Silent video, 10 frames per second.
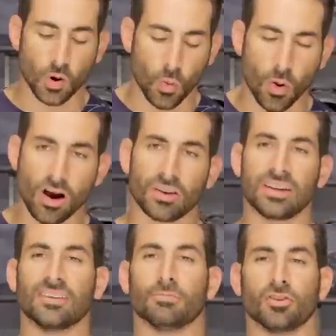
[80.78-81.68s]

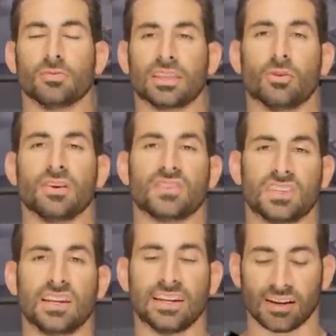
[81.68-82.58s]
quality improvement that we've
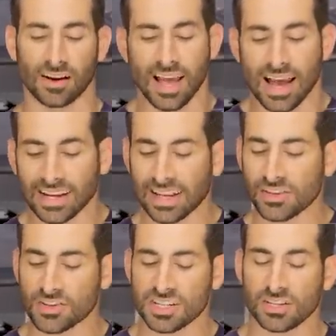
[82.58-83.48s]
seen here. Again,
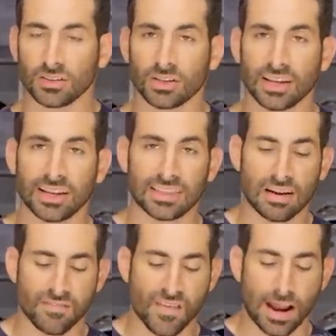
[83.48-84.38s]
you're still looking at
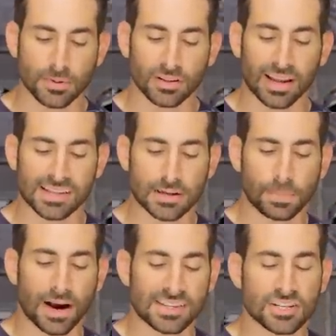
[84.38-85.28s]
that fiberglass
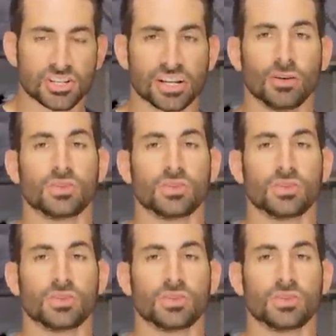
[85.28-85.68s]
composite shell,